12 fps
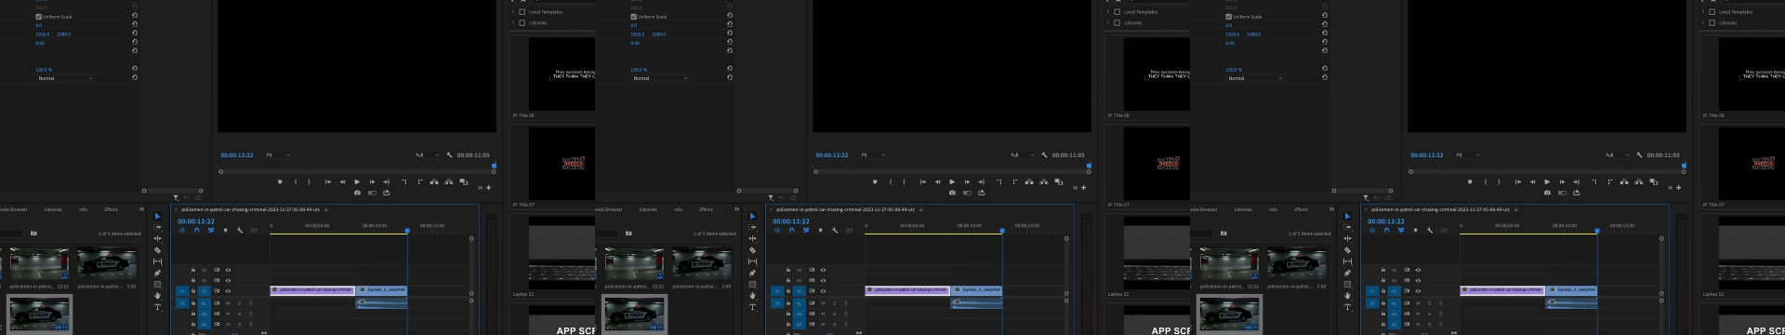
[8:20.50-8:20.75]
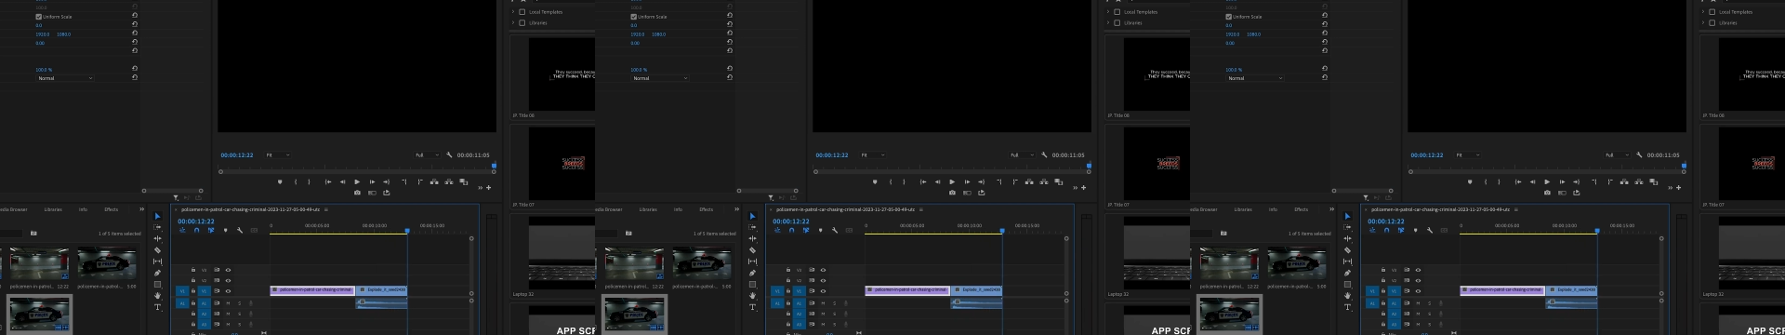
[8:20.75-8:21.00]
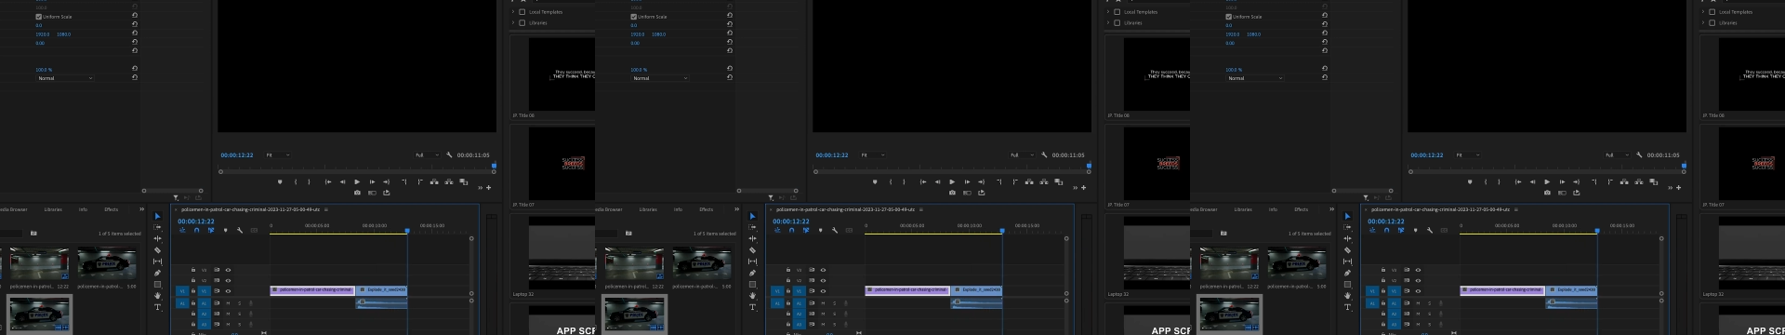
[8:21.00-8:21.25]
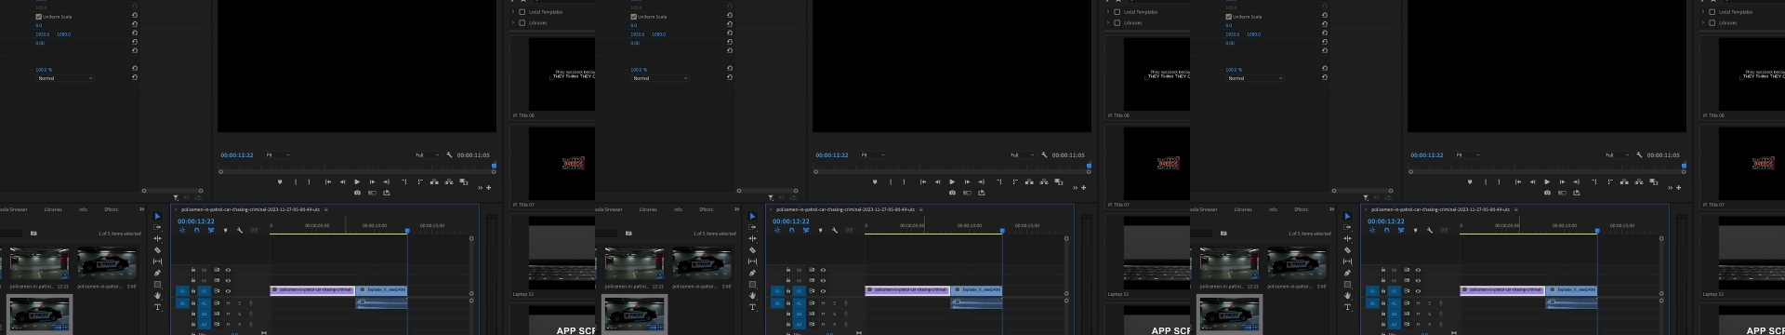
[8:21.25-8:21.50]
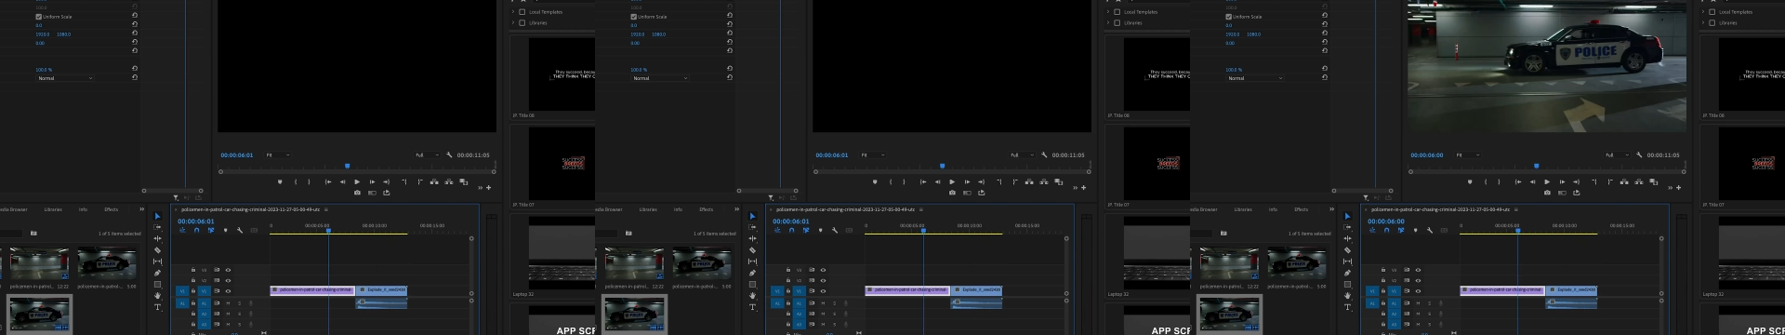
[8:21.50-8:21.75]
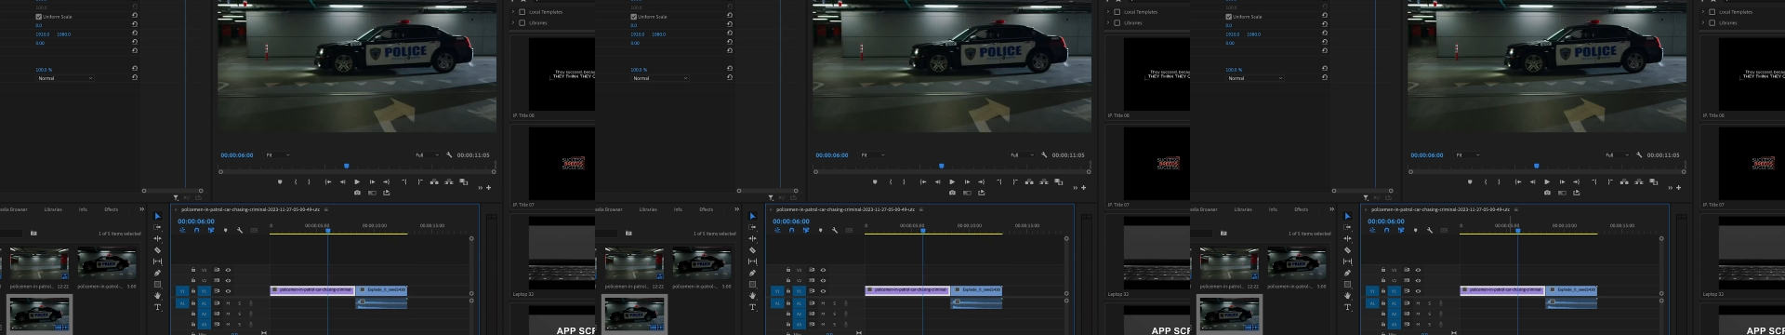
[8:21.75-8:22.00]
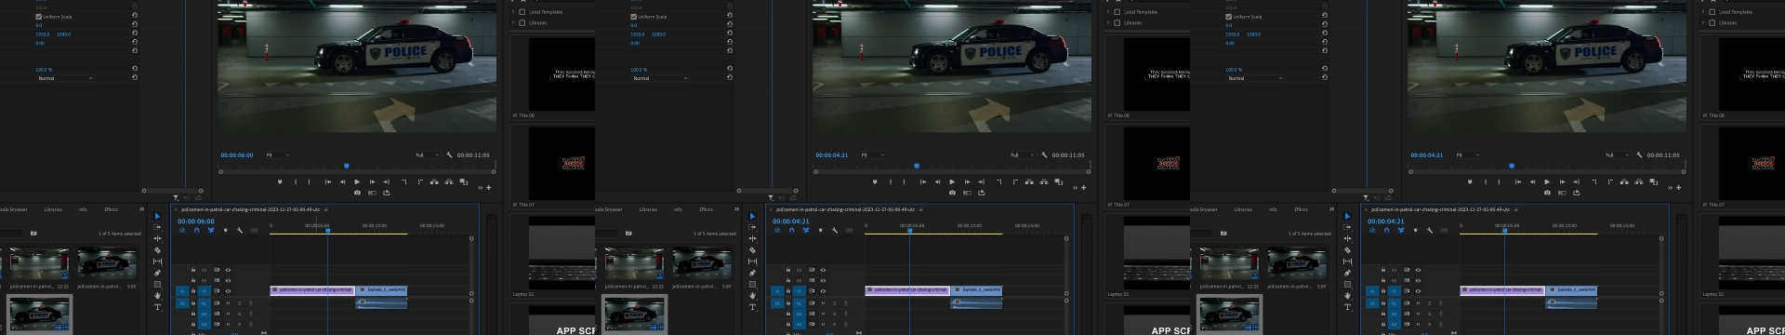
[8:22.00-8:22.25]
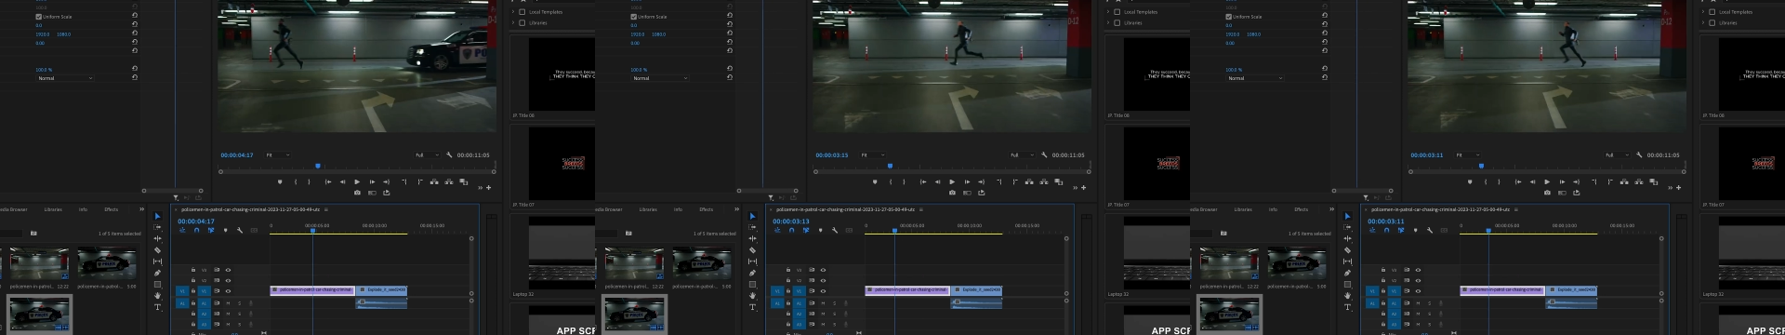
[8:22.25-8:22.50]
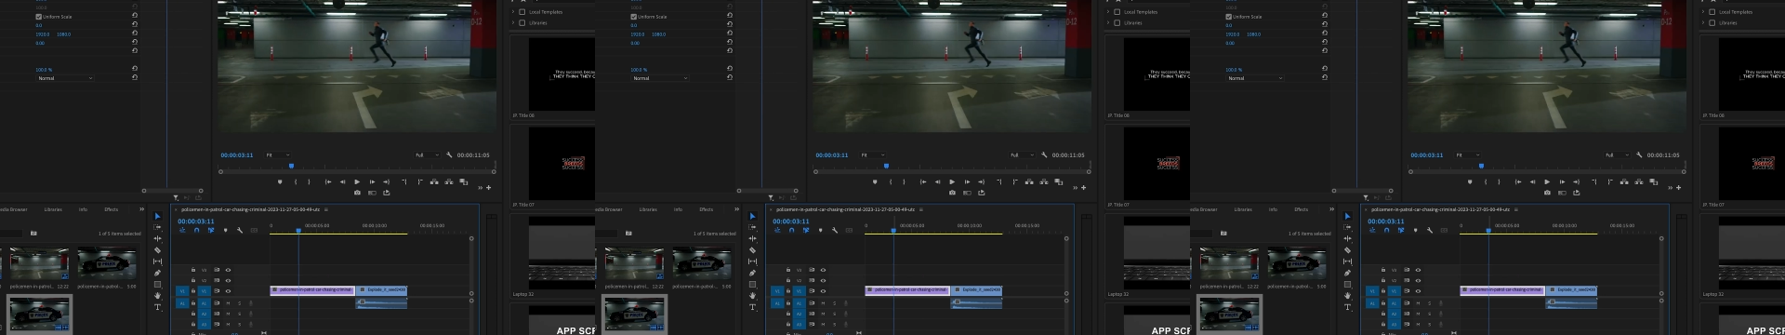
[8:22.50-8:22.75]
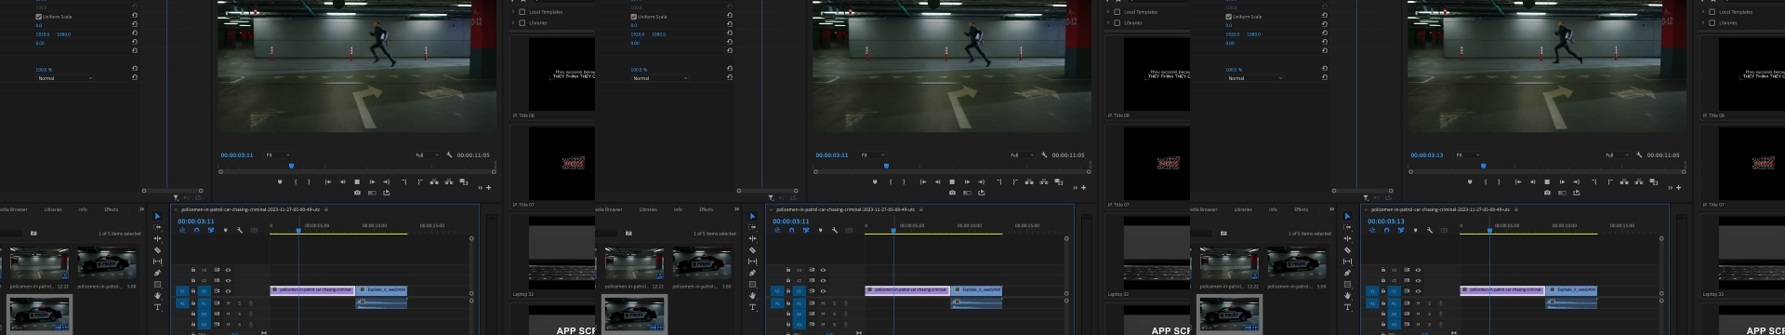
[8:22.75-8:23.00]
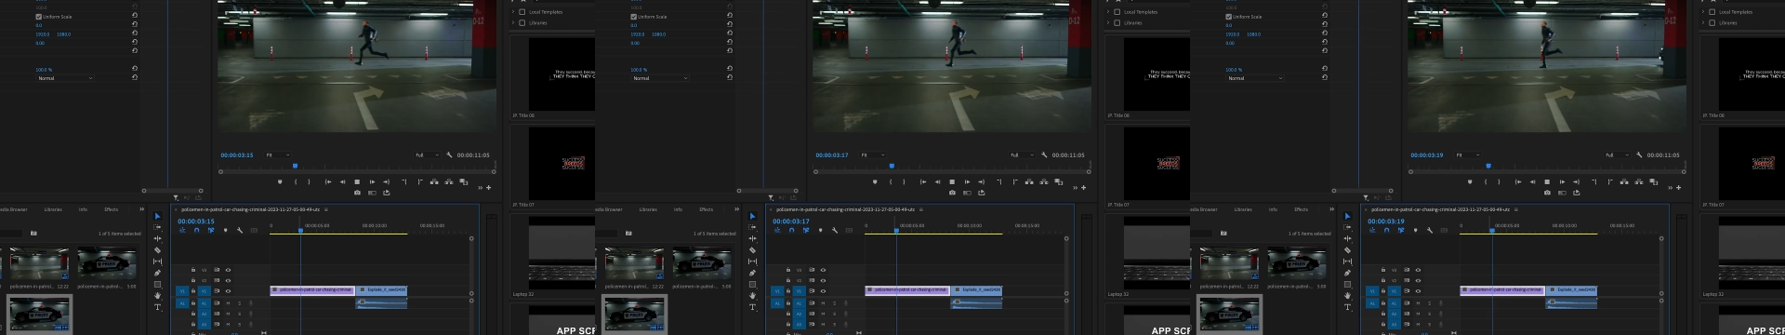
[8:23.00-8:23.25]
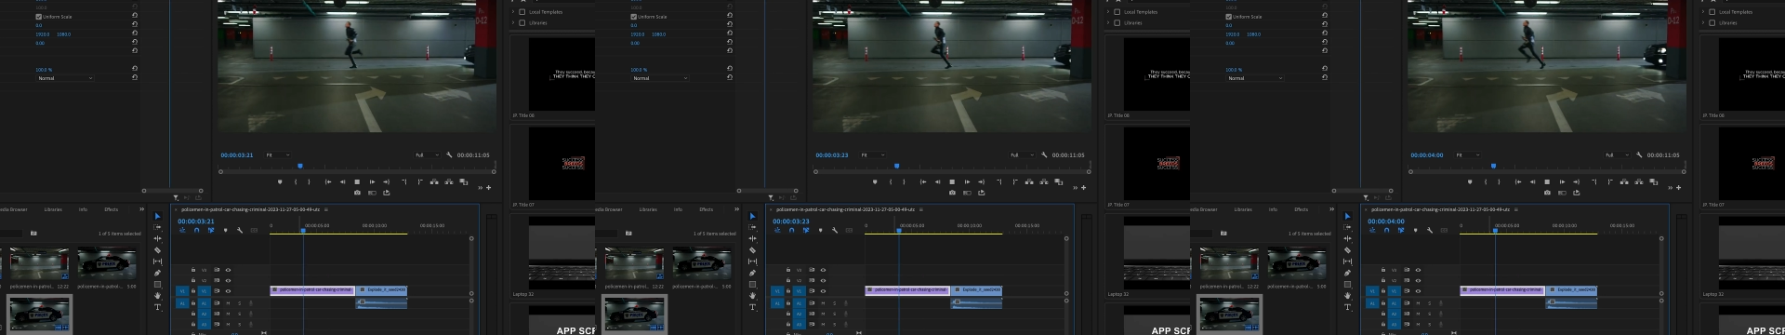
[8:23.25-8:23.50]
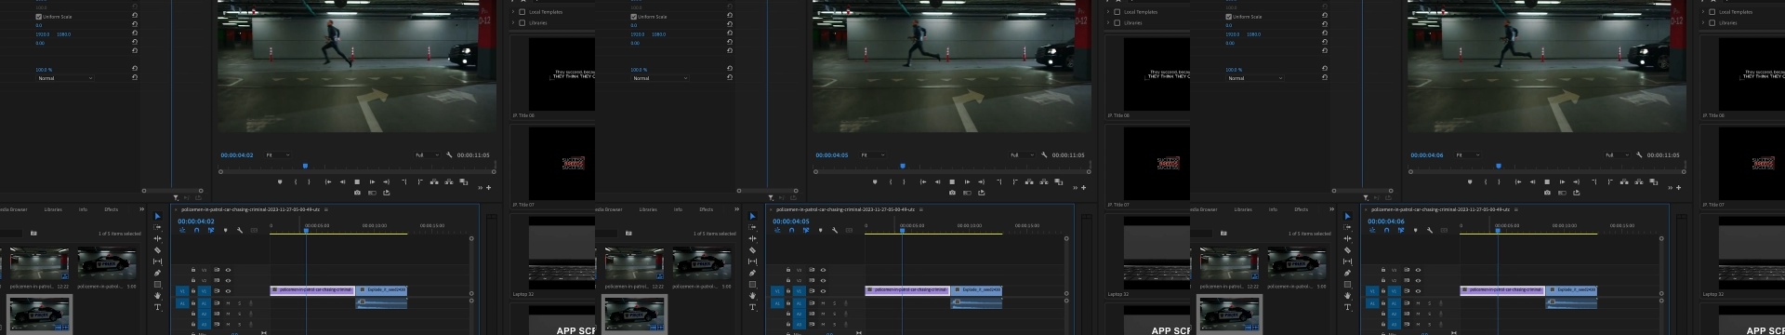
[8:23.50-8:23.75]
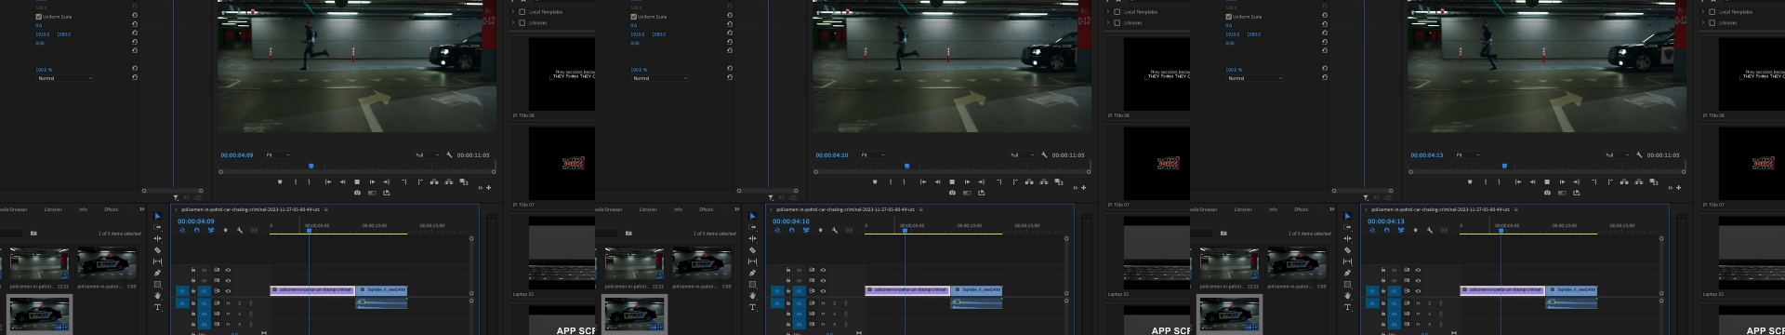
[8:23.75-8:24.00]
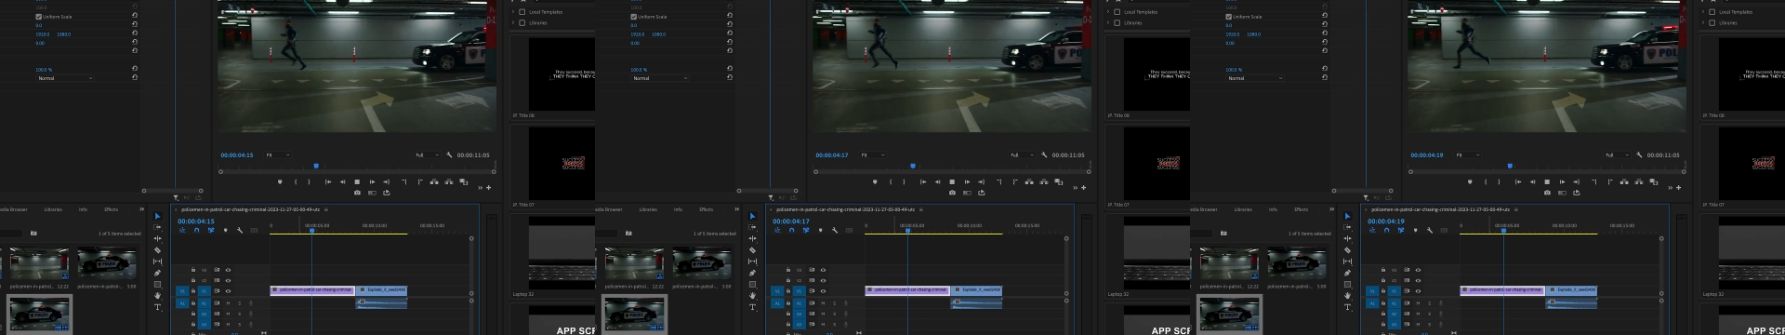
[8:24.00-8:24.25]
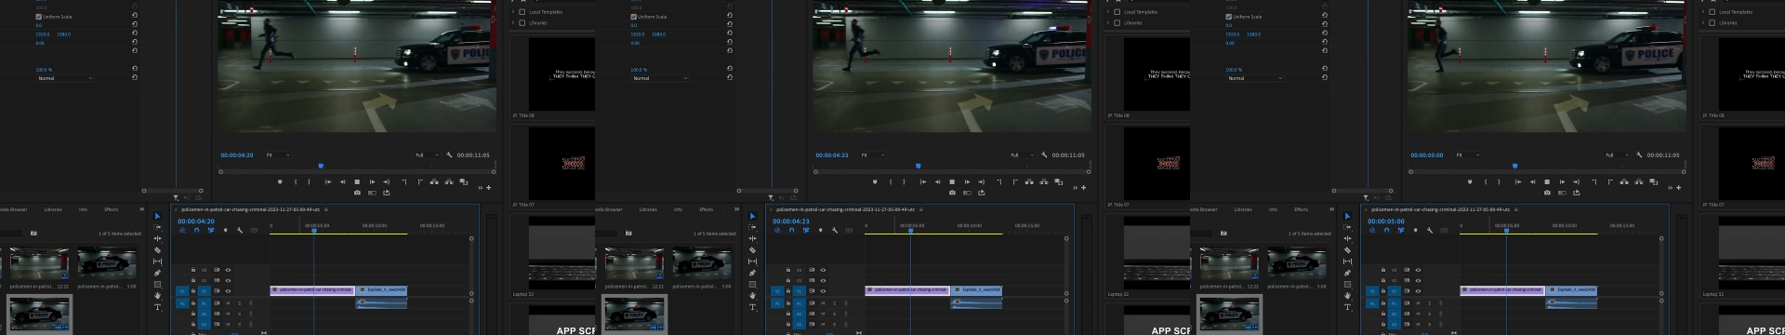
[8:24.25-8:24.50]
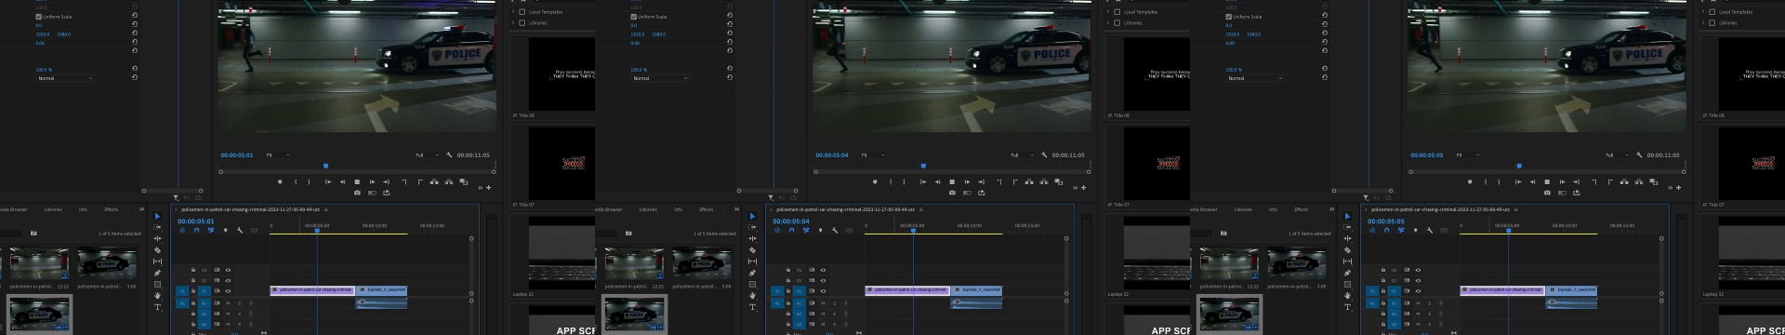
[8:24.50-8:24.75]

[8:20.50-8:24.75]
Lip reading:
No face is visible, so there are no lips to read.